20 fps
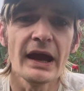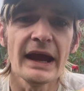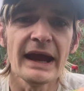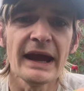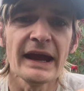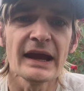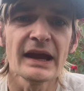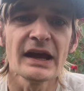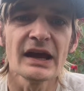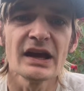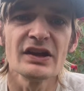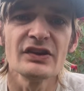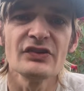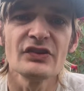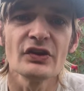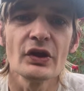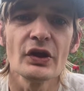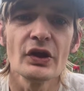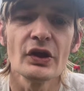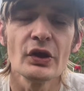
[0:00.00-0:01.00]
And
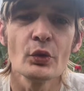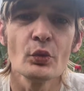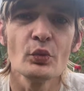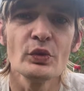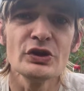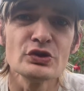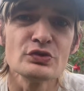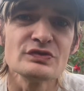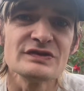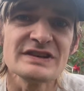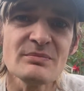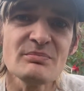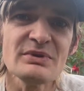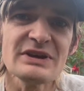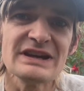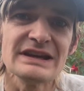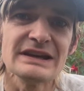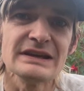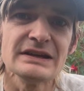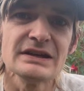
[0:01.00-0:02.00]
when you dip
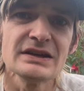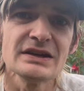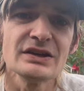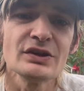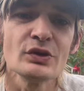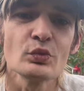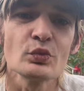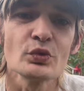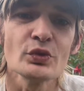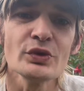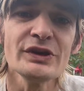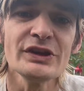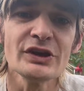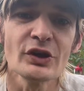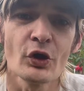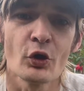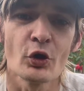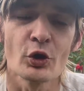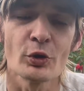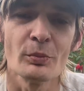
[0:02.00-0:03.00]
it in rooting
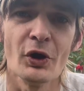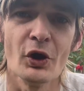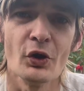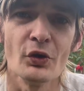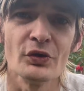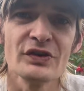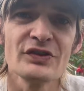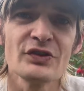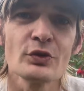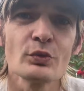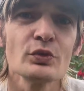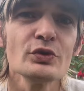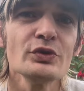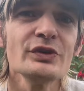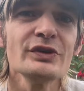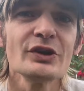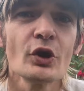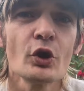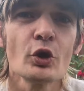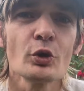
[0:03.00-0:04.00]
hormone, the
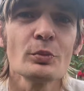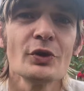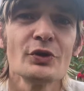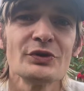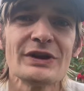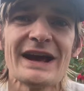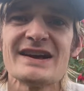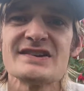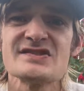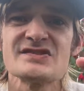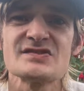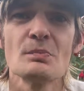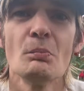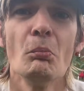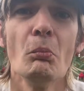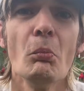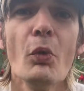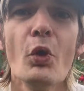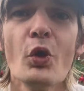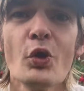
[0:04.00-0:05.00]
rooting hormone has
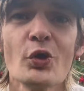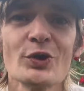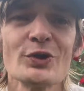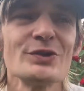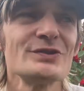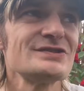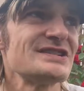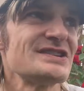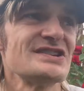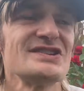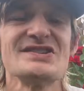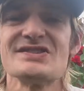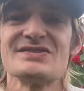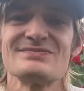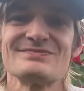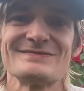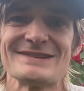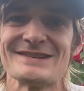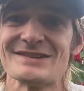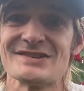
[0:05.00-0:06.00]
more to
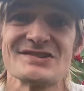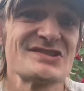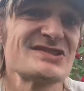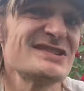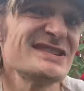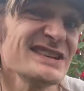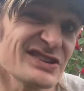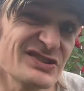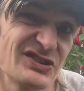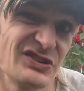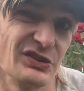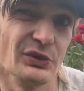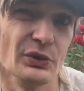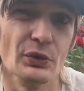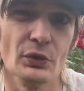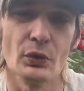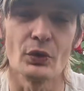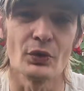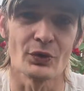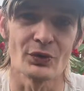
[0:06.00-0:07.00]
stick
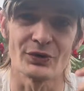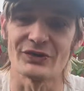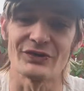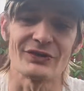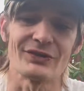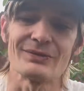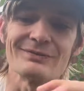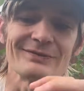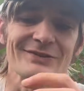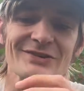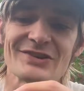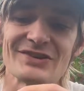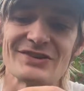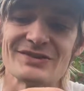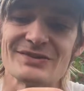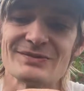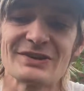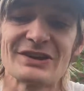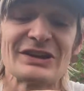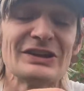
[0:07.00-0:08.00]
to, or
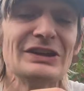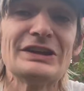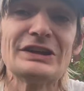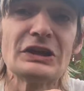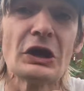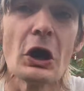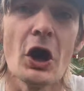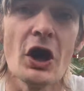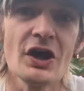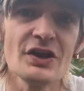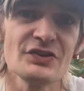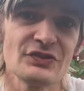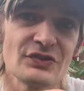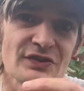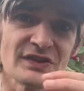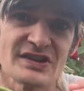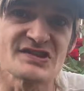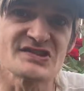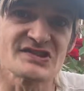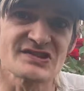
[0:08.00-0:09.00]
to cling
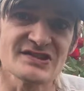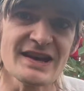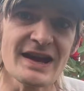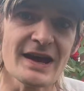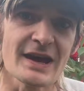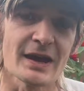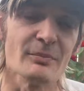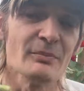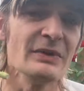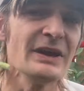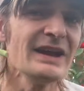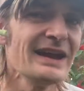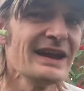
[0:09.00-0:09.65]
onto the stem,